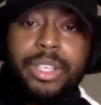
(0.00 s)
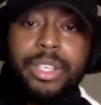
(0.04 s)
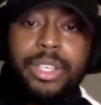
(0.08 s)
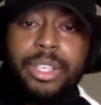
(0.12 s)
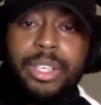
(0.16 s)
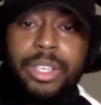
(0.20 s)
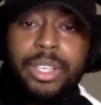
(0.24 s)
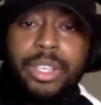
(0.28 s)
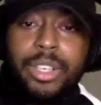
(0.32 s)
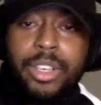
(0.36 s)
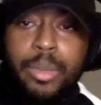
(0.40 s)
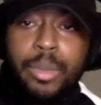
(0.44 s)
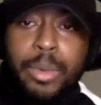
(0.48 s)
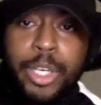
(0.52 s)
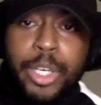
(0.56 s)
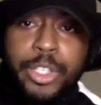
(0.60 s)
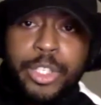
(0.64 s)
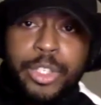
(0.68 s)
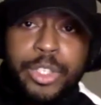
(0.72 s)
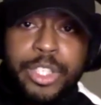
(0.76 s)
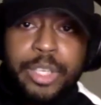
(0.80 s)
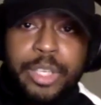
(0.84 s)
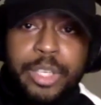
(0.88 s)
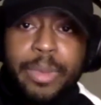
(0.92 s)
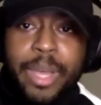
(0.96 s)
What about
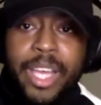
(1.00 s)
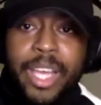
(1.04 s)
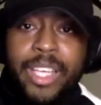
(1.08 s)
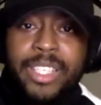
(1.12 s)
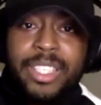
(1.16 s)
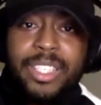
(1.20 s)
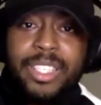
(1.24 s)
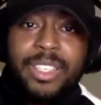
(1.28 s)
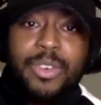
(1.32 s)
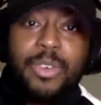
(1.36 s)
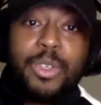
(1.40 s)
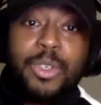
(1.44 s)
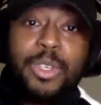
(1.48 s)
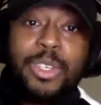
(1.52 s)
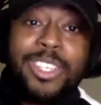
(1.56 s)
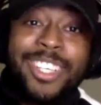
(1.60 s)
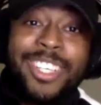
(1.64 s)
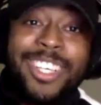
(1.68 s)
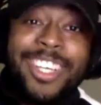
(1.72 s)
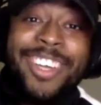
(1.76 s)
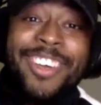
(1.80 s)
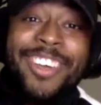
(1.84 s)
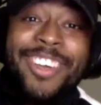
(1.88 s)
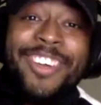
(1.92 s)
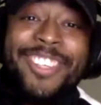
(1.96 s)
you, Sebastian? Oh,
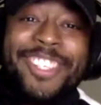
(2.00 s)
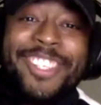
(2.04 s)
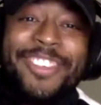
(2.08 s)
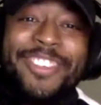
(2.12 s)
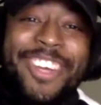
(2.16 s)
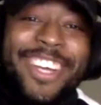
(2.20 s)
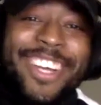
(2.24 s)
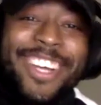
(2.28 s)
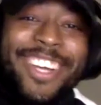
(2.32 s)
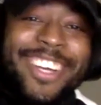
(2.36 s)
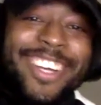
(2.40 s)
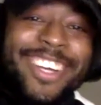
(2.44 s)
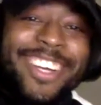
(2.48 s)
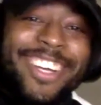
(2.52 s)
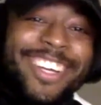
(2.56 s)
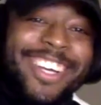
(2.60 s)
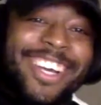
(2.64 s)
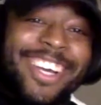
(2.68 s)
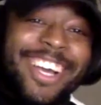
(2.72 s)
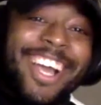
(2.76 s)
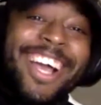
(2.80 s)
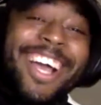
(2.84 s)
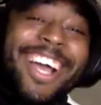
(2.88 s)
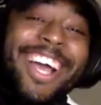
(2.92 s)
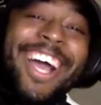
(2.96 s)
what